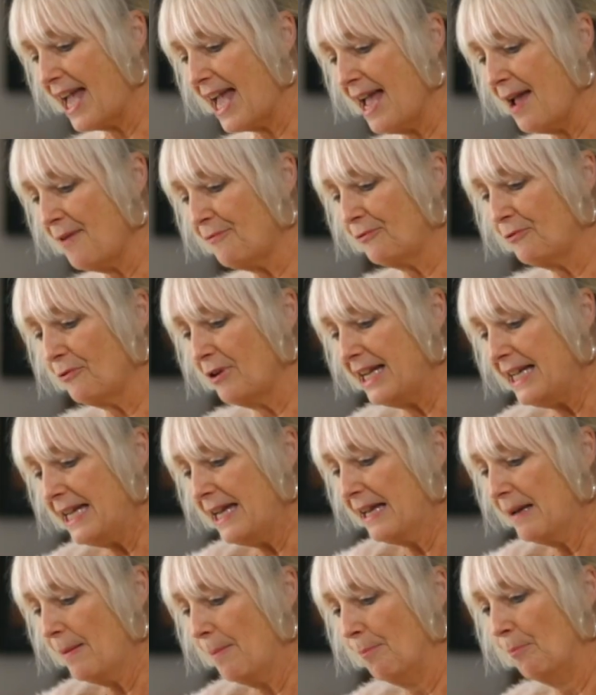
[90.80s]
every
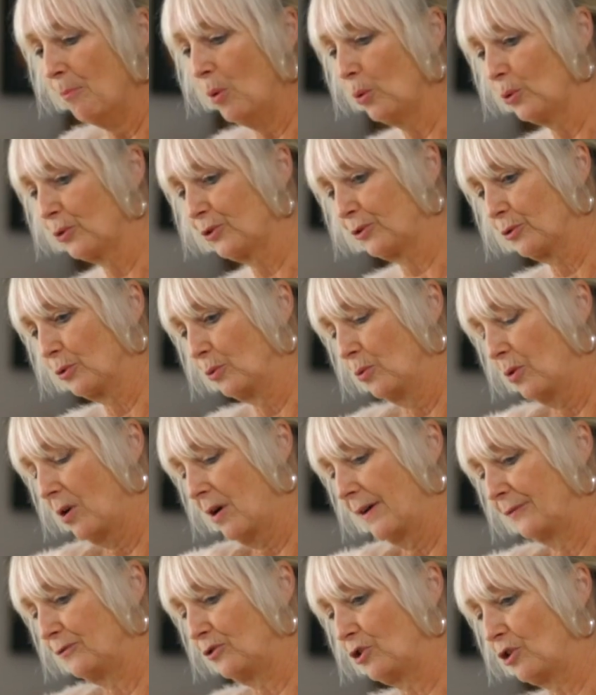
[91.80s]
morsel
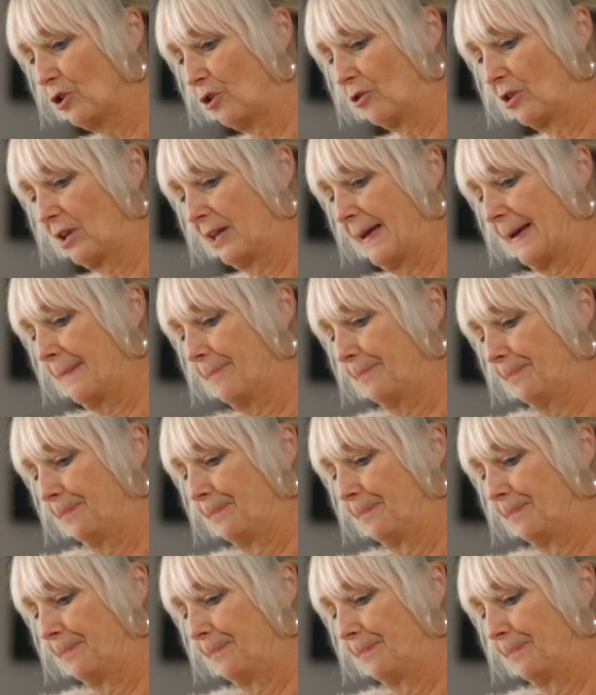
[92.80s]
of chocolate